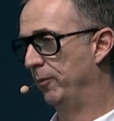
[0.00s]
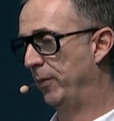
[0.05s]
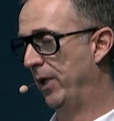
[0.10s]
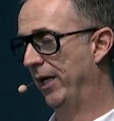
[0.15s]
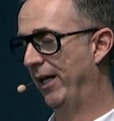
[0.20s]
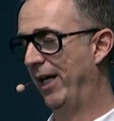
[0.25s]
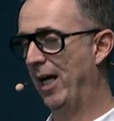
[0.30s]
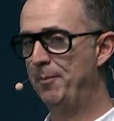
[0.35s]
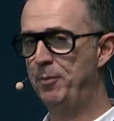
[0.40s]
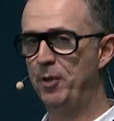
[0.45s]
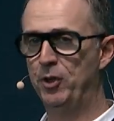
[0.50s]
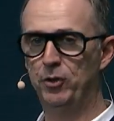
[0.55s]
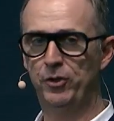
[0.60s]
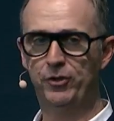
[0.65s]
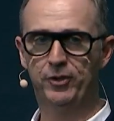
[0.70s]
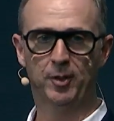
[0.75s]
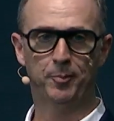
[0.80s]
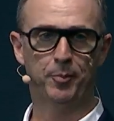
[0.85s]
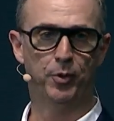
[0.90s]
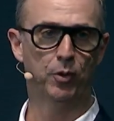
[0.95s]
We are happy to
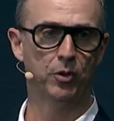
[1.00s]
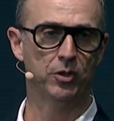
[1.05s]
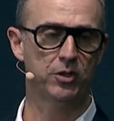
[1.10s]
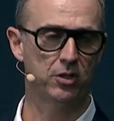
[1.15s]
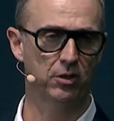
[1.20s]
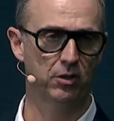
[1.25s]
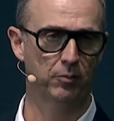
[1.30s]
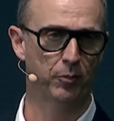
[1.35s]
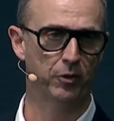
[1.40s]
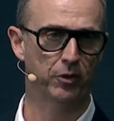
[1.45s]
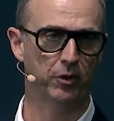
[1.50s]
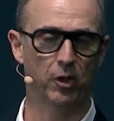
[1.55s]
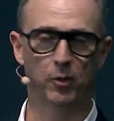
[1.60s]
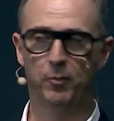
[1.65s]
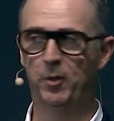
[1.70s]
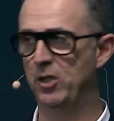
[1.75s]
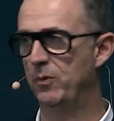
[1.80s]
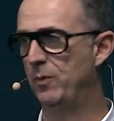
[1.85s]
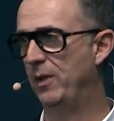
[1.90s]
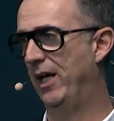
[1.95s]
support you with all
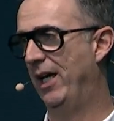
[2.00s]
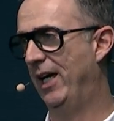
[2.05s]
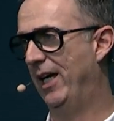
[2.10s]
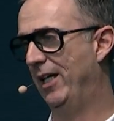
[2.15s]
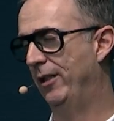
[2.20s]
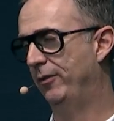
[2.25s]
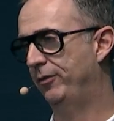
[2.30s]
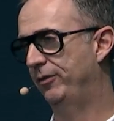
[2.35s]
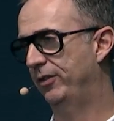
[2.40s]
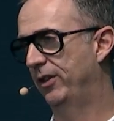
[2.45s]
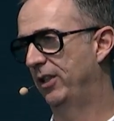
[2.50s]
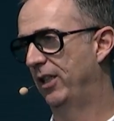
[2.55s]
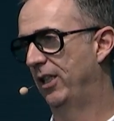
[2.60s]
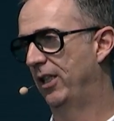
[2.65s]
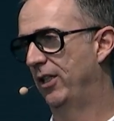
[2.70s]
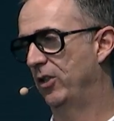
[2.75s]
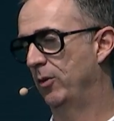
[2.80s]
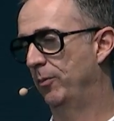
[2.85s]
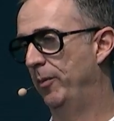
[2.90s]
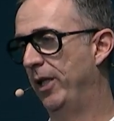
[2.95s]
what we have
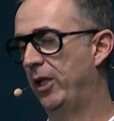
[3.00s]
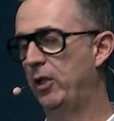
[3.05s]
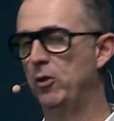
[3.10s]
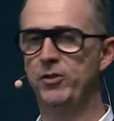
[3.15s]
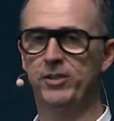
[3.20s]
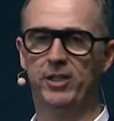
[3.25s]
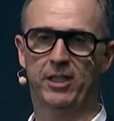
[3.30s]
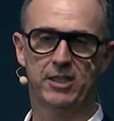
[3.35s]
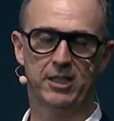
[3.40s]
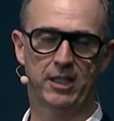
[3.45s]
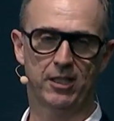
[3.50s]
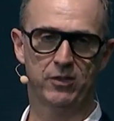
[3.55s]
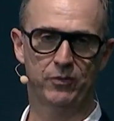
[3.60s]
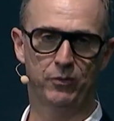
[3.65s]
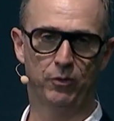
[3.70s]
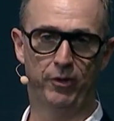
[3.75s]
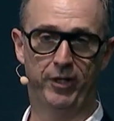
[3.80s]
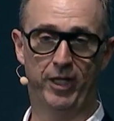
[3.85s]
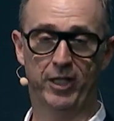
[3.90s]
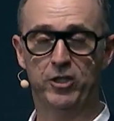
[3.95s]
to make you
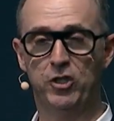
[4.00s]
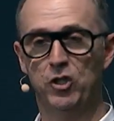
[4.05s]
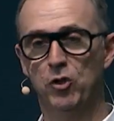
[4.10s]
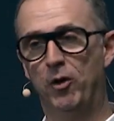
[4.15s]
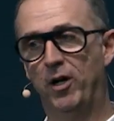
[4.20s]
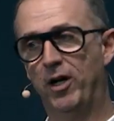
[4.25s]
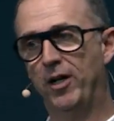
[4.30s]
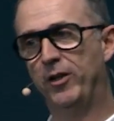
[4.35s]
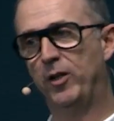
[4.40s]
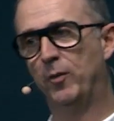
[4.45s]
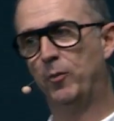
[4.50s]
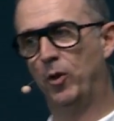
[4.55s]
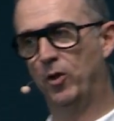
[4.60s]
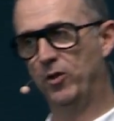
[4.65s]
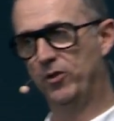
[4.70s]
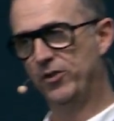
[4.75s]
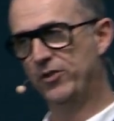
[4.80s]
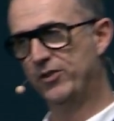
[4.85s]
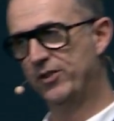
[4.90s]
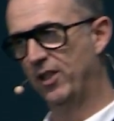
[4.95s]
successful, that you are the
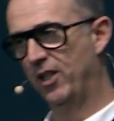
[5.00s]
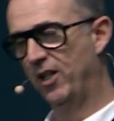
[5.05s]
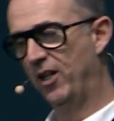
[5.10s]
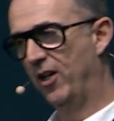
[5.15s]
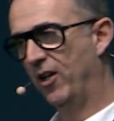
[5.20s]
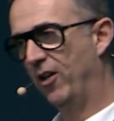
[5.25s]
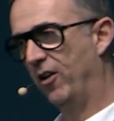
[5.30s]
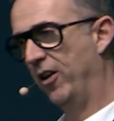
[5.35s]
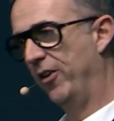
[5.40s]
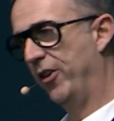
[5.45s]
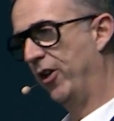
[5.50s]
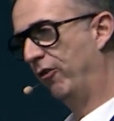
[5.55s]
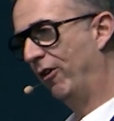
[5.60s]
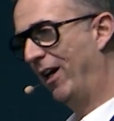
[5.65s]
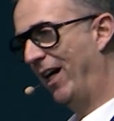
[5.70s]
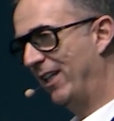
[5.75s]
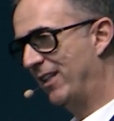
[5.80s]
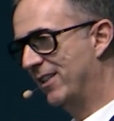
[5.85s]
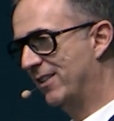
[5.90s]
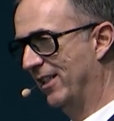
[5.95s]
ones on the
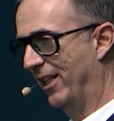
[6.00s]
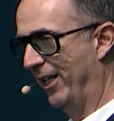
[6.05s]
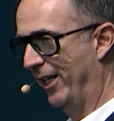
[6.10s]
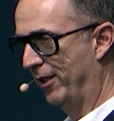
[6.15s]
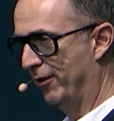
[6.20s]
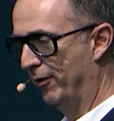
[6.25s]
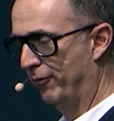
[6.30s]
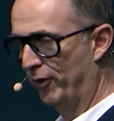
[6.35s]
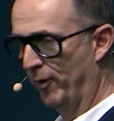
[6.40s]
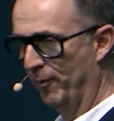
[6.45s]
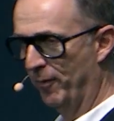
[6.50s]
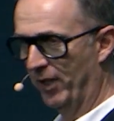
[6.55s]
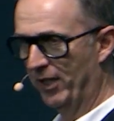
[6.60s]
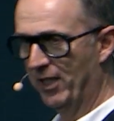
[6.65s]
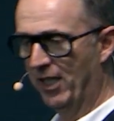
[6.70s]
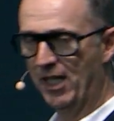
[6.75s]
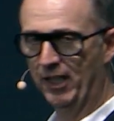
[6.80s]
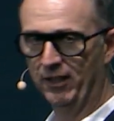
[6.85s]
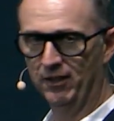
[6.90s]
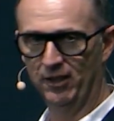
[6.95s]
right side from the
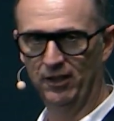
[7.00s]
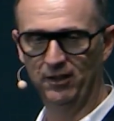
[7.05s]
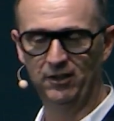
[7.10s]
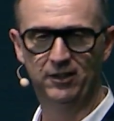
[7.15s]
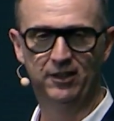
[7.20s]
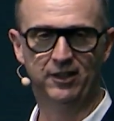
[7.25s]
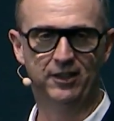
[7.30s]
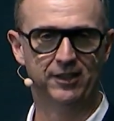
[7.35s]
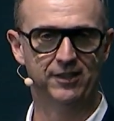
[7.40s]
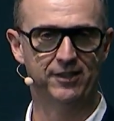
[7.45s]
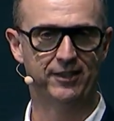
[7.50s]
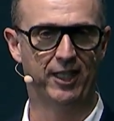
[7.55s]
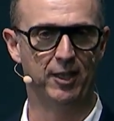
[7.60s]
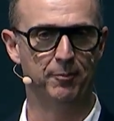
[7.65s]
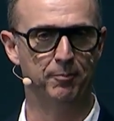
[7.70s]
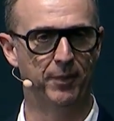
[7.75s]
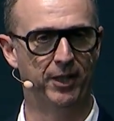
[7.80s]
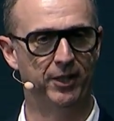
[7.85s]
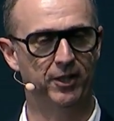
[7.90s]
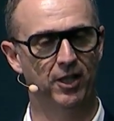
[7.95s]
Gartner
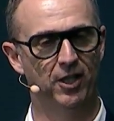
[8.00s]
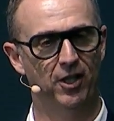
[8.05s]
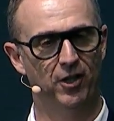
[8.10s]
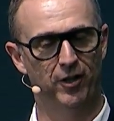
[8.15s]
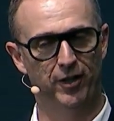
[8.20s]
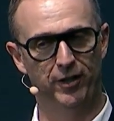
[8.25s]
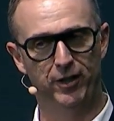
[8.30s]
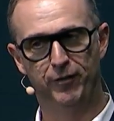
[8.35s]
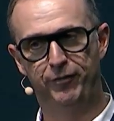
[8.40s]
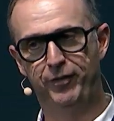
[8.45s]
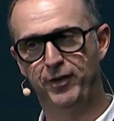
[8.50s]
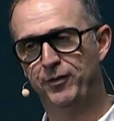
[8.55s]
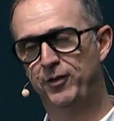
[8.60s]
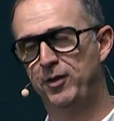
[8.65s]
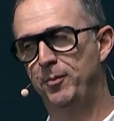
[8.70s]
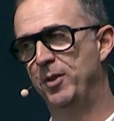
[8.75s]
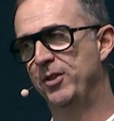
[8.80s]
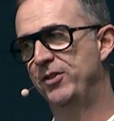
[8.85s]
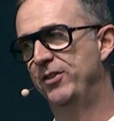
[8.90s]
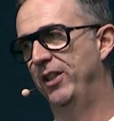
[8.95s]
statement on the
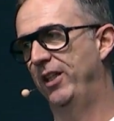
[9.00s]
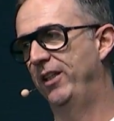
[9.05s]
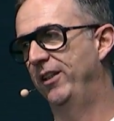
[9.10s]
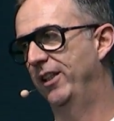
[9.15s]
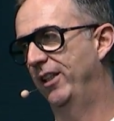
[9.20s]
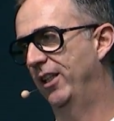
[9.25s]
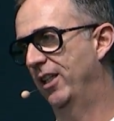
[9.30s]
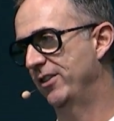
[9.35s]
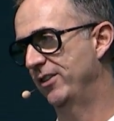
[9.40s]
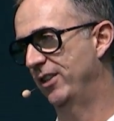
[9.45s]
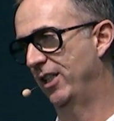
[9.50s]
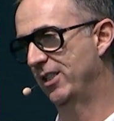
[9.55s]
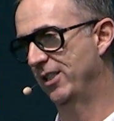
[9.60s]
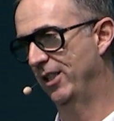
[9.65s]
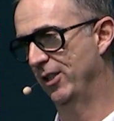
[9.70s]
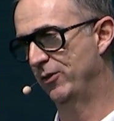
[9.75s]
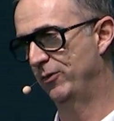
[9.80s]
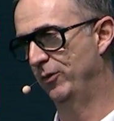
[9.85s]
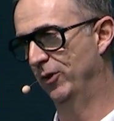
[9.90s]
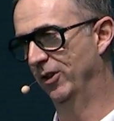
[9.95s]
50% that are
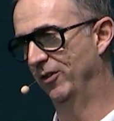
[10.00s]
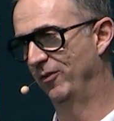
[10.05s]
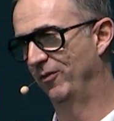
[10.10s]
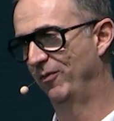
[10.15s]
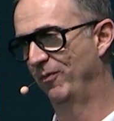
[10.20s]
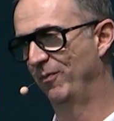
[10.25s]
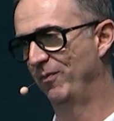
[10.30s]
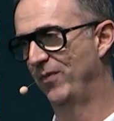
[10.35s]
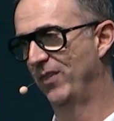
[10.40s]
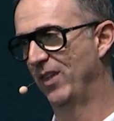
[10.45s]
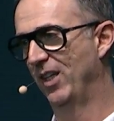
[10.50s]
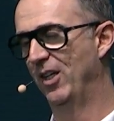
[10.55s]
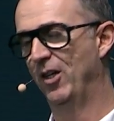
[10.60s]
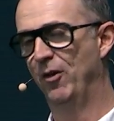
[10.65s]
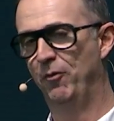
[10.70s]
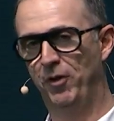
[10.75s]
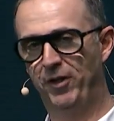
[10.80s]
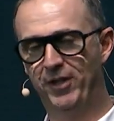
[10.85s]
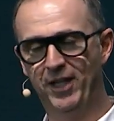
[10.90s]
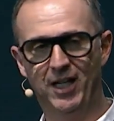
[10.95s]
successful.
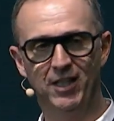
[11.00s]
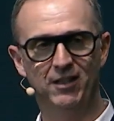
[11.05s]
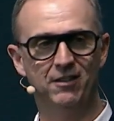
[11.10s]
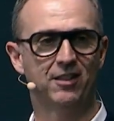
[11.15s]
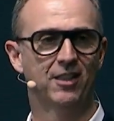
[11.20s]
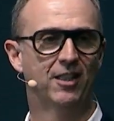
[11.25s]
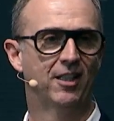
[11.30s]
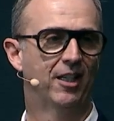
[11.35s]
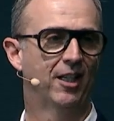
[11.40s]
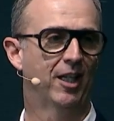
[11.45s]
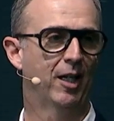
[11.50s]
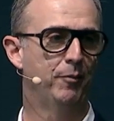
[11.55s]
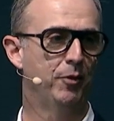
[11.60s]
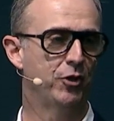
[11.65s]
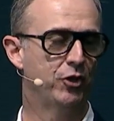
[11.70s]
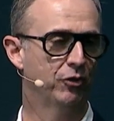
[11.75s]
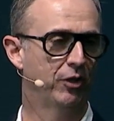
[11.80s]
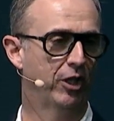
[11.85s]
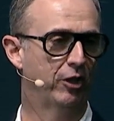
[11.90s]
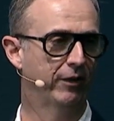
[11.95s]
With that, I
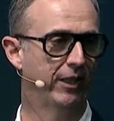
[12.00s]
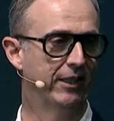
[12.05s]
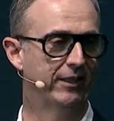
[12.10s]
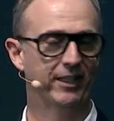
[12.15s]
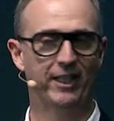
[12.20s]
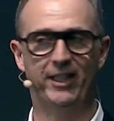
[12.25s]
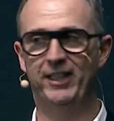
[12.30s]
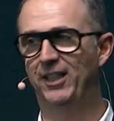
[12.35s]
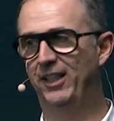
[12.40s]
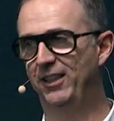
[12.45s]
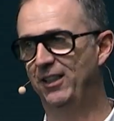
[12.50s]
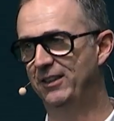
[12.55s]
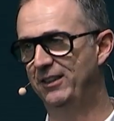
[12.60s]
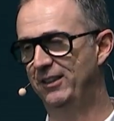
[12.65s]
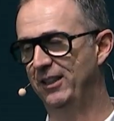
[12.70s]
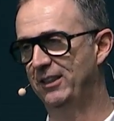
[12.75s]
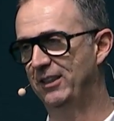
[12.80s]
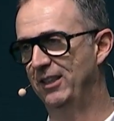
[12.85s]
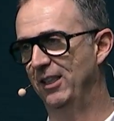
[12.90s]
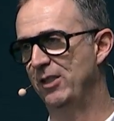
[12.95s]
wish you a great day and a
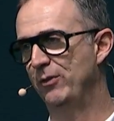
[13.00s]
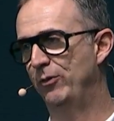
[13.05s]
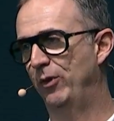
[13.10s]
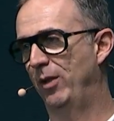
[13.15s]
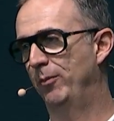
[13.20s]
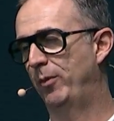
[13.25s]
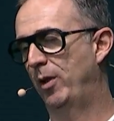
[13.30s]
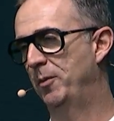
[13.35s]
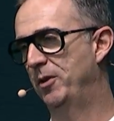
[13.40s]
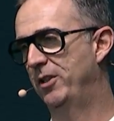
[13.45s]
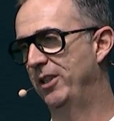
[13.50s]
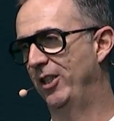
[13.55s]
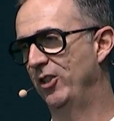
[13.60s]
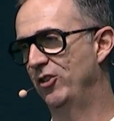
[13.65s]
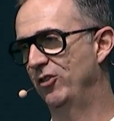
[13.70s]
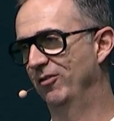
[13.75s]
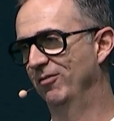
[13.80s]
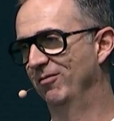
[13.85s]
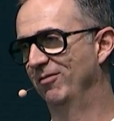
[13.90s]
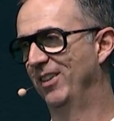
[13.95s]
successful
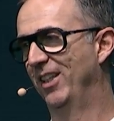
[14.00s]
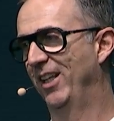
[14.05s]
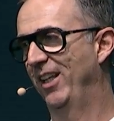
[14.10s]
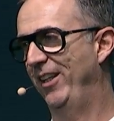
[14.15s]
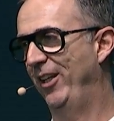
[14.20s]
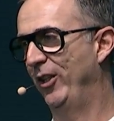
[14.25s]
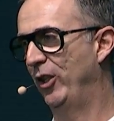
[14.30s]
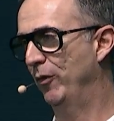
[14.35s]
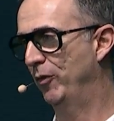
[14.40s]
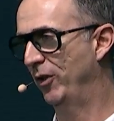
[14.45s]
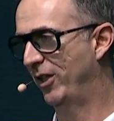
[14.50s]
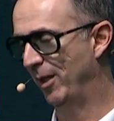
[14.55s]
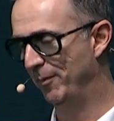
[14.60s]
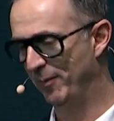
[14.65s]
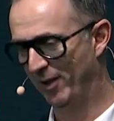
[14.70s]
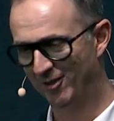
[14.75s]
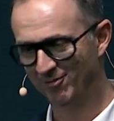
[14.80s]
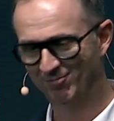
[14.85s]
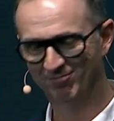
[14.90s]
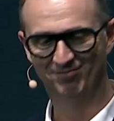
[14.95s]
implementation. Thank you for
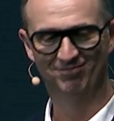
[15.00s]
coming.